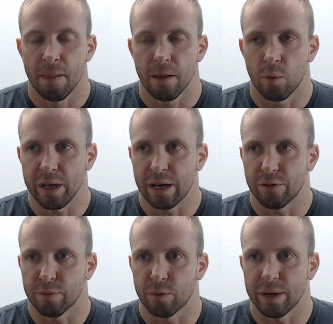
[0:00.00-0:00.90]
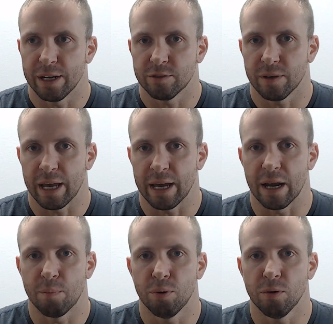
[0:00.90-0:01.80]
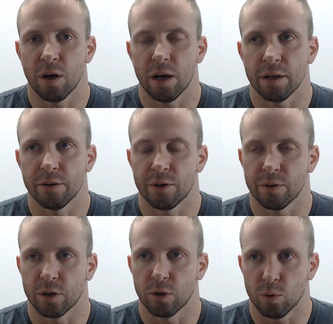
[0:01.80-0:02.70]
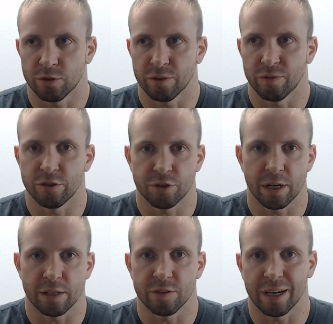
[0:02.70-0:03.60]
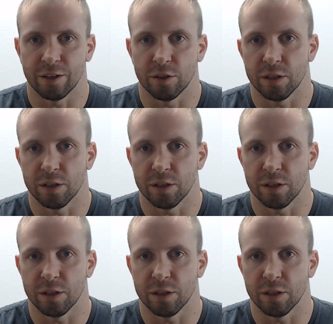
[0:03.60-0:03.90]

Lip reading: a week out from the race. And I put on, during the course of this training cycle,